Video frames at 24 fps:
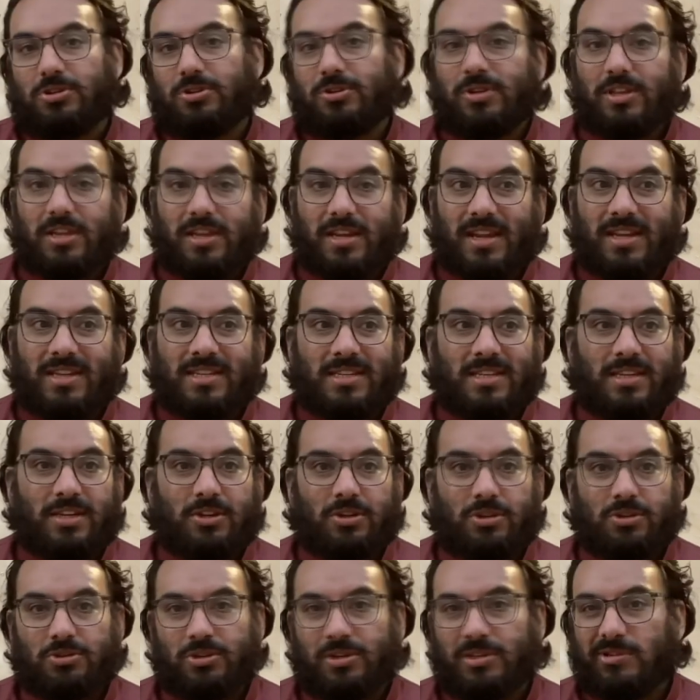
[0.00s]
early
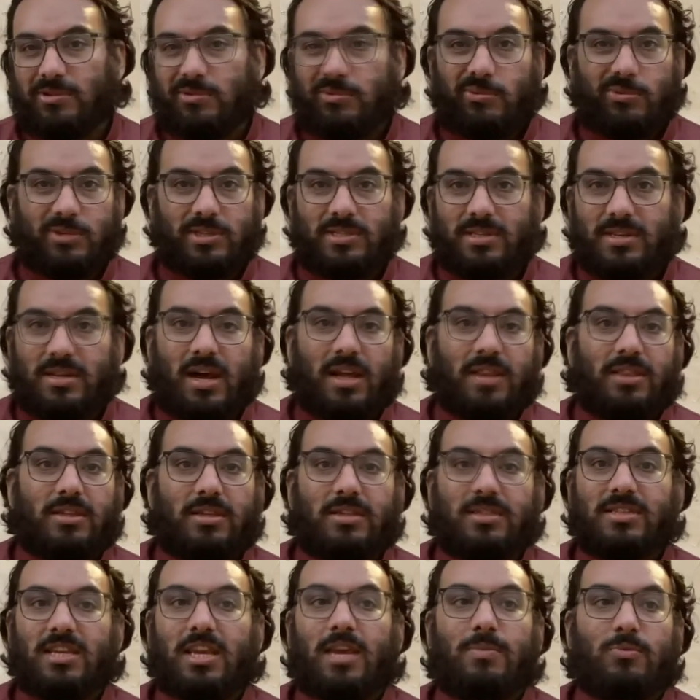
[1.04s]
1900s was not the
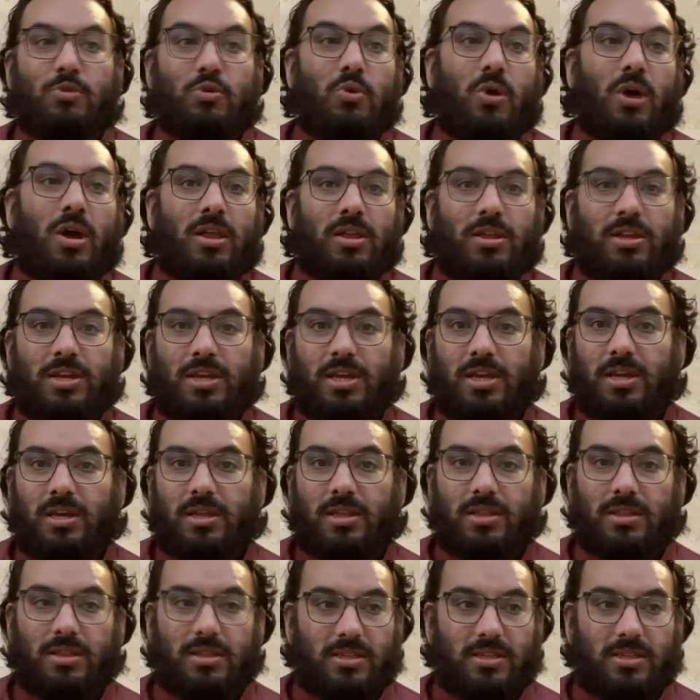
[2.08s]
same quality,